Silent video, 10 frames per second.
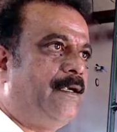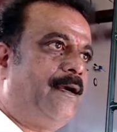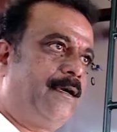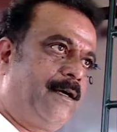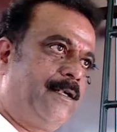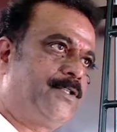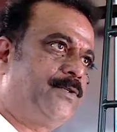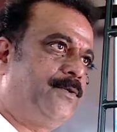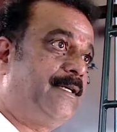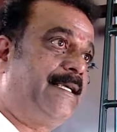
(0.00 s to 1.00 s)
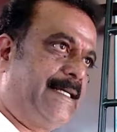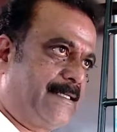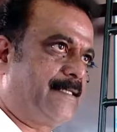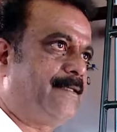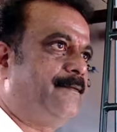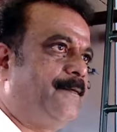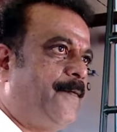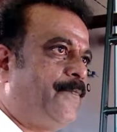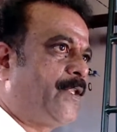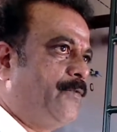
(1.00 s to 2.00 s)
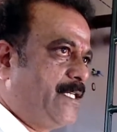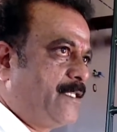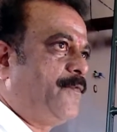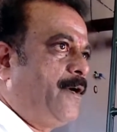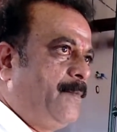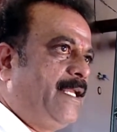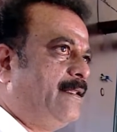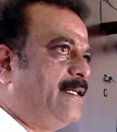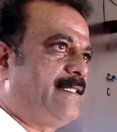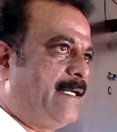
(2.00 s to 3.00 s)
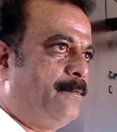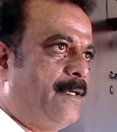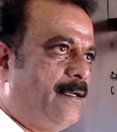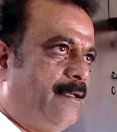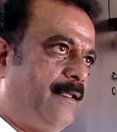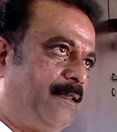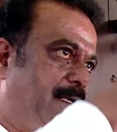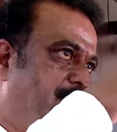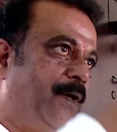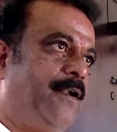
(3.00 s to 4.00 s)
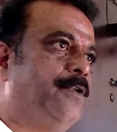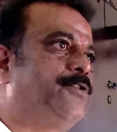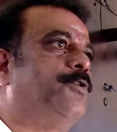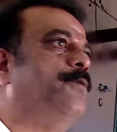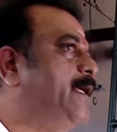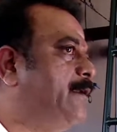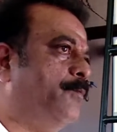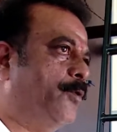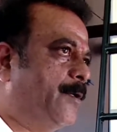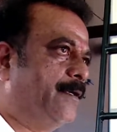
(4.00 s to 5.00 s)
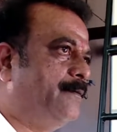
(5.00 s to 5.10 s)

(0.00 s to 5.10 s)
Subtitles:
and also dust which is forming in the chamber, that will also to be removed.